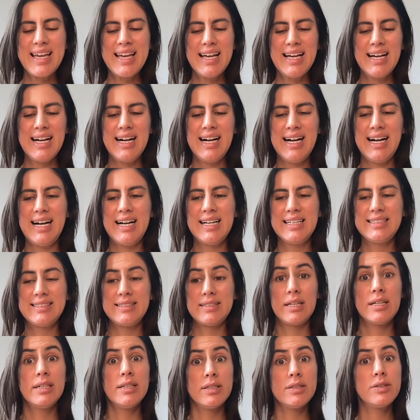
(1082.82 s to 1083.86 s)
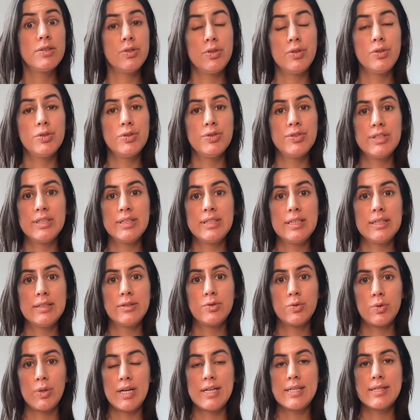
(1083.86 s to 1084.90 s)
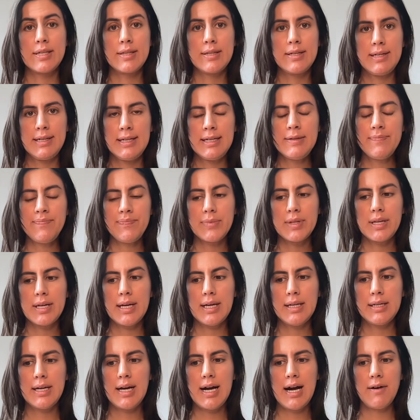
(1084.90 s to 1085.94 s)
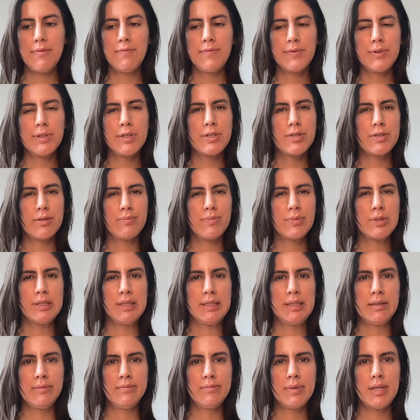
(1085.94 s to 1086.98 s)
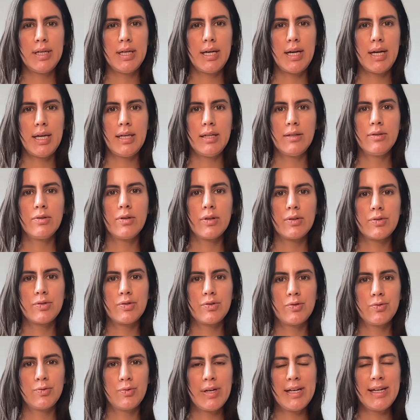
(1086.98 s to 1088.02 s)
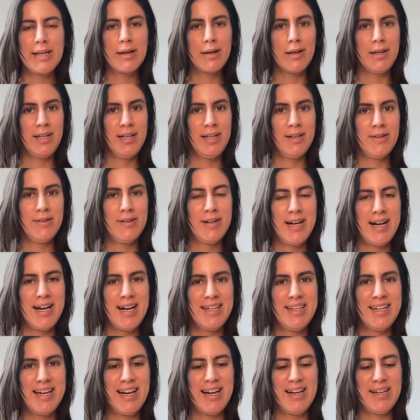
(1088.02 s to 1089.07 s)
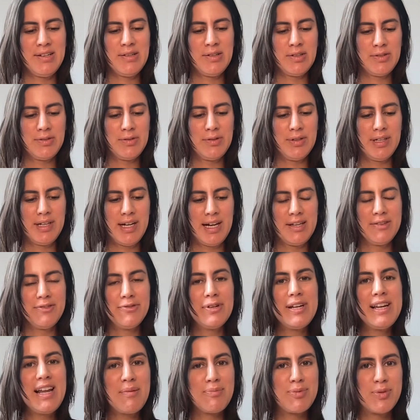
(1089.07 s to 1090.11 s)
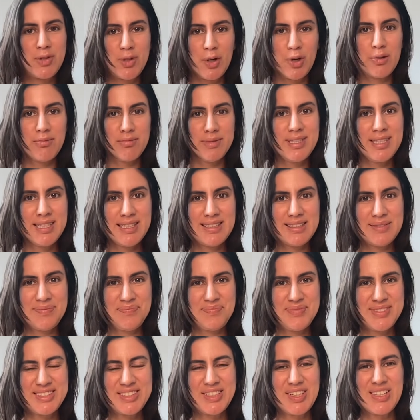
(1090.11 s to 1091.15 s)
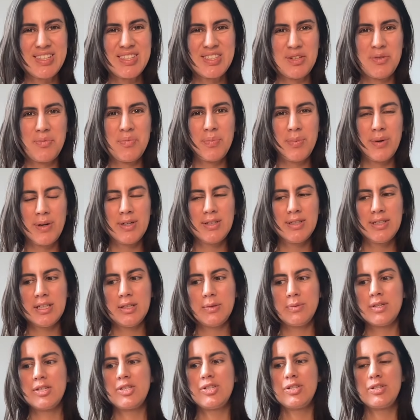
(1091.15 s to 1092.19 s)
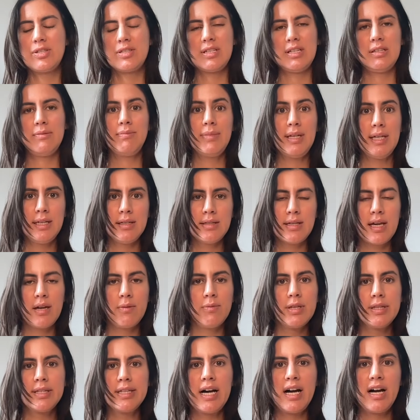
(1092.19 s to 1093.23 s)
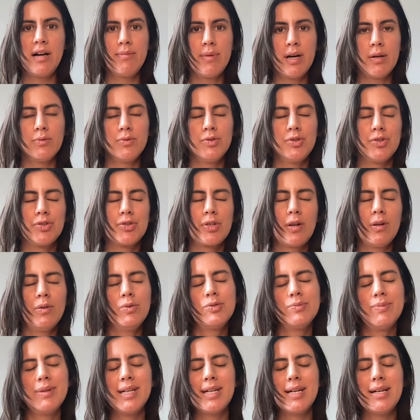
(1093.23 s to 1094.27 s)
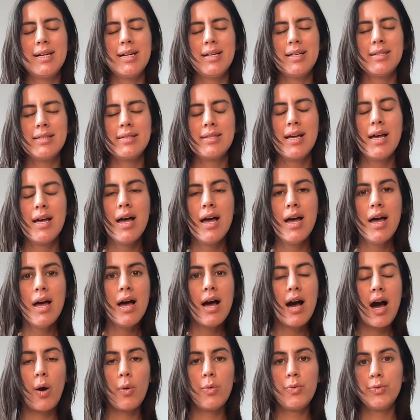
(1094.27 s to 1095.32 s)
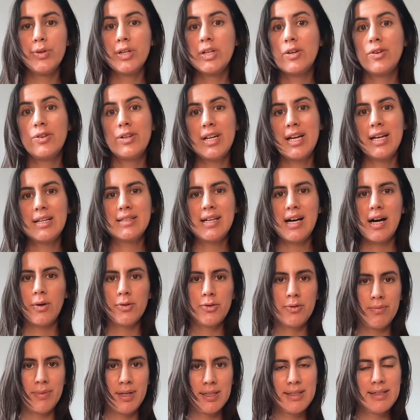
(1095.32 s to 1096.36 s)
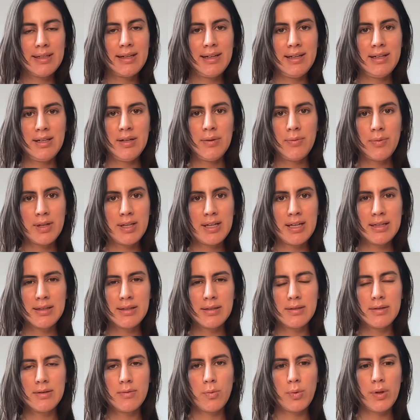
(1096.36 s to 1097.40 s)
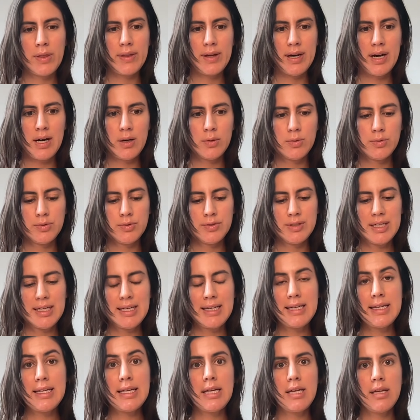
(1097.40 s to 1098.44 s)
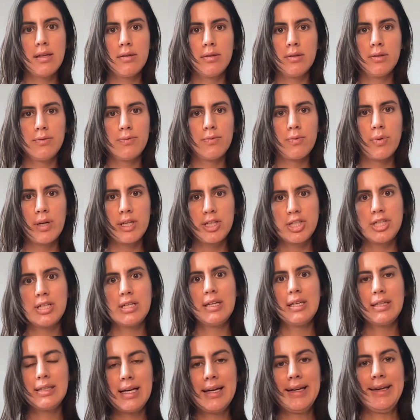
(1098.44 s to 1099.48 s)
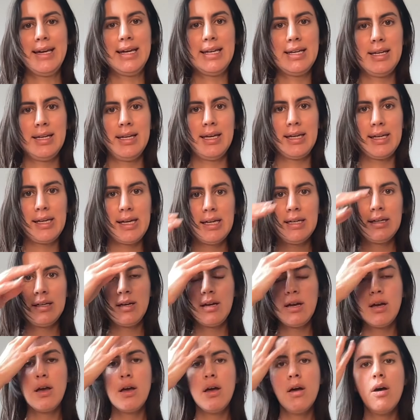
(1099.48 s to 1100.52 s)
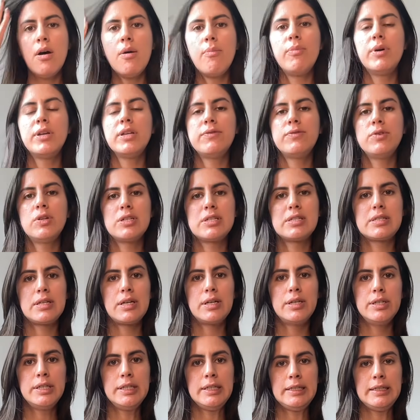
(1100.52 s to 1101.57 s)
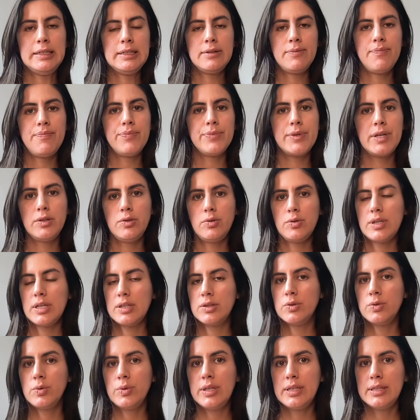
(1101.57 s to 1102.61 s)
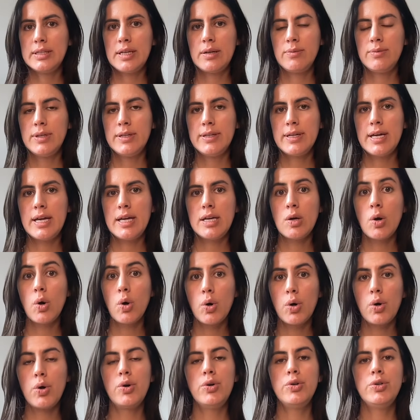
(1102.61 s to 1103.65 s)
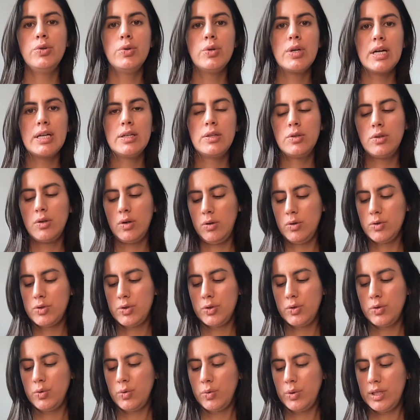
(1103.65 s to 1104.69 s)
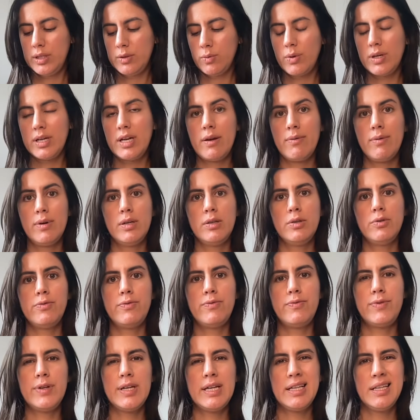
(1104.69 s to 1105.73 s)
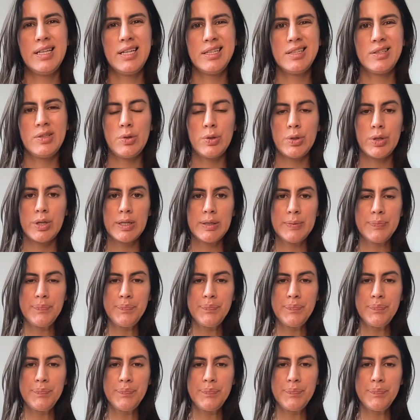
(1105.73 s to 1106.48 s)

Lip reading: I started using it twice a day, and after some time, it got really clear and I really absorbed it. So at some point it was just in me. Every time I would just close my eyes, I would reconnect automatically with it without the need of watching it again and again. But if you're starting, then you can do it every day, or you can also do it whenever you feel like you are